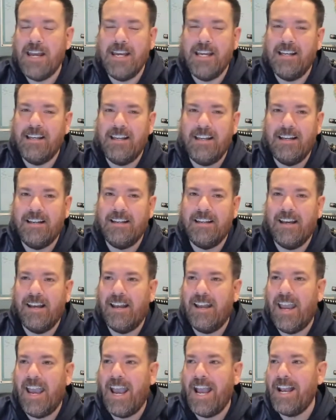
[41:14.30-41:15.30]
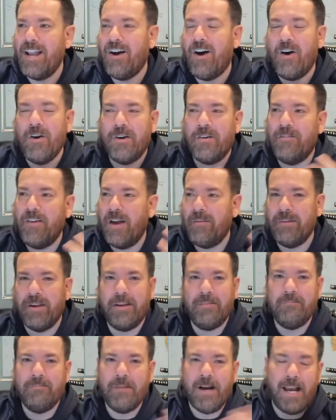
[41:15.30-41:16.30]
in India and all your
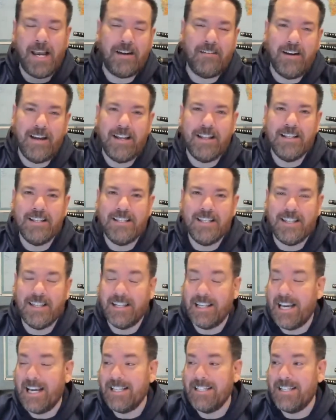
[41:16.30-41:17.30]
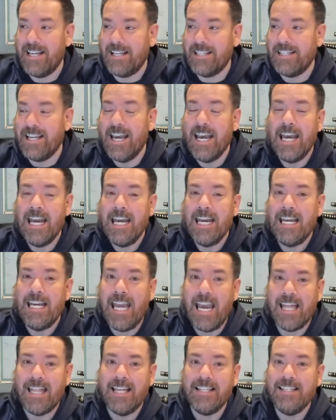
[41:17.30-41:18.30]
family migrated to the United States.
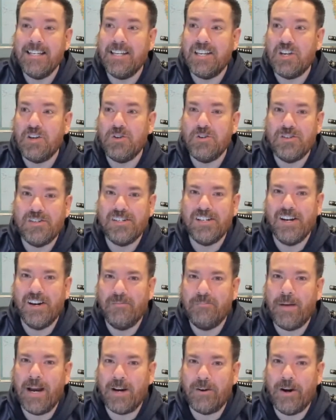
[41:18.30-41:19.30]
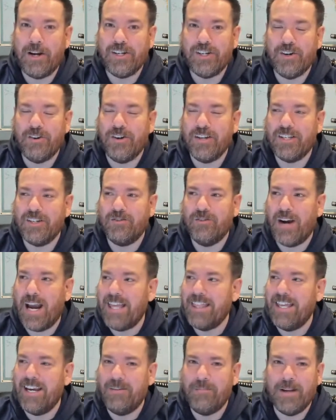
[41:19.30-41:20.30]
Yeah, that's a huge migration risk
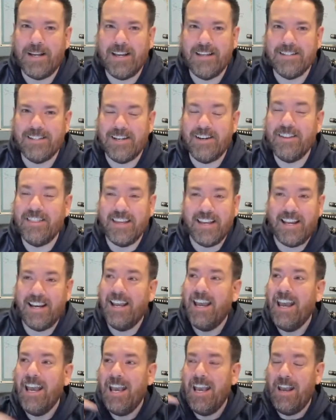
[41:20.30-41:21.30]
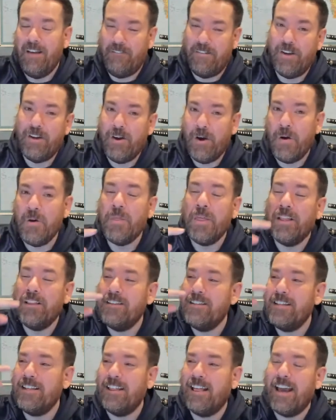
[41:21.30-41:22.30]
right there, because they're thinking if you go
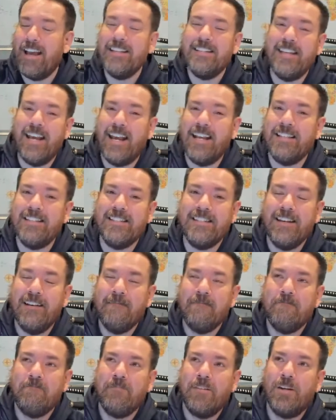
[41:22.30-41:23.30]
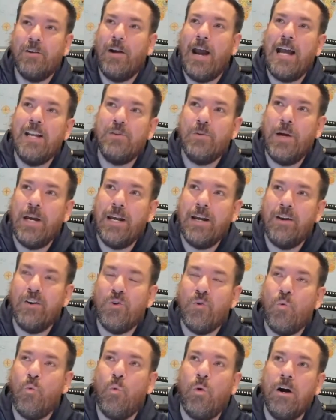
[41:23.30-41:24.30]
to the United States, graduate,
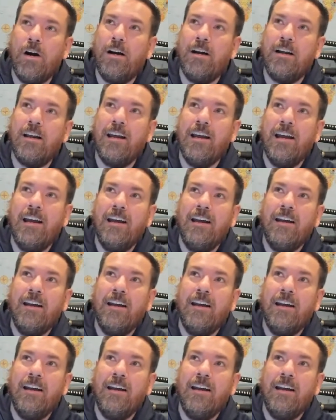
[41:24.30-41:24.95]
work,